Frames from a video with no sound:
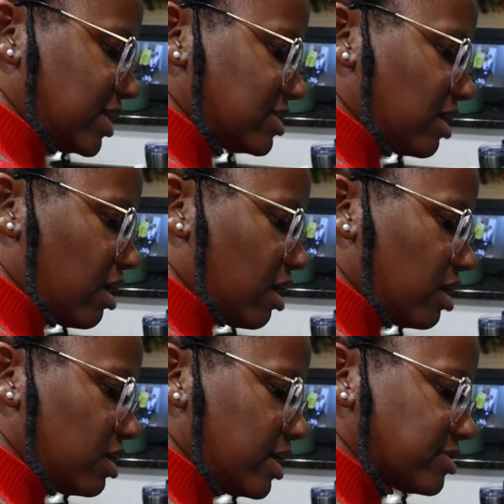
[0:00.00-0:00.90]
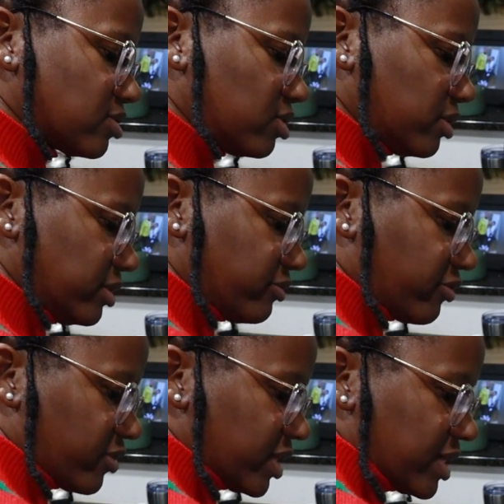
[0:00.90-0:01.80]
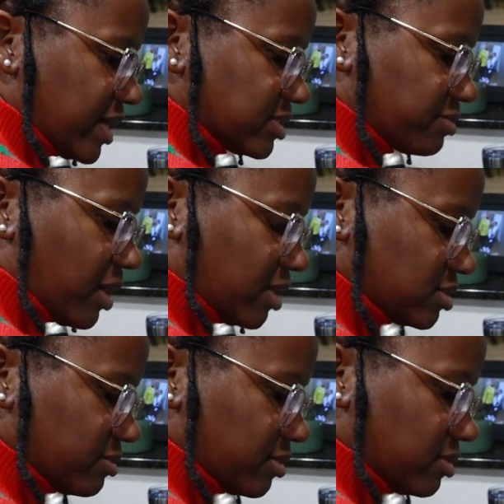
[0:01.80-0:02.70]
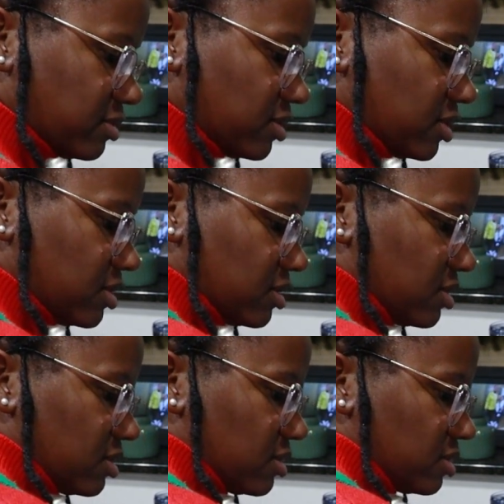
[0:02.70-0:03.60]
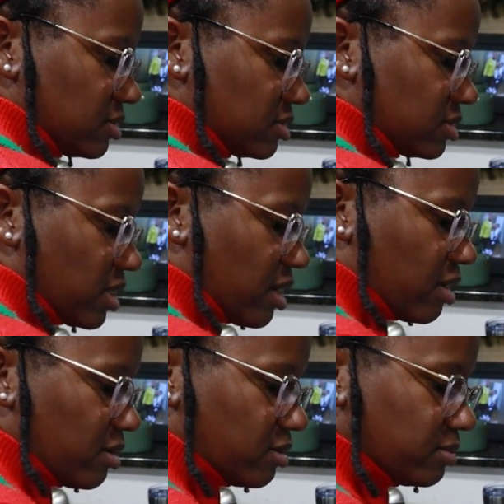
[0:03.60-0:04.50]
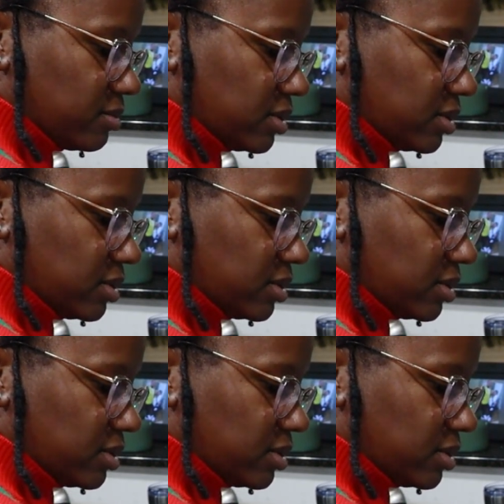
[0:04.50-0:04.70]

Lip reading: this as gluten-free as possible. So,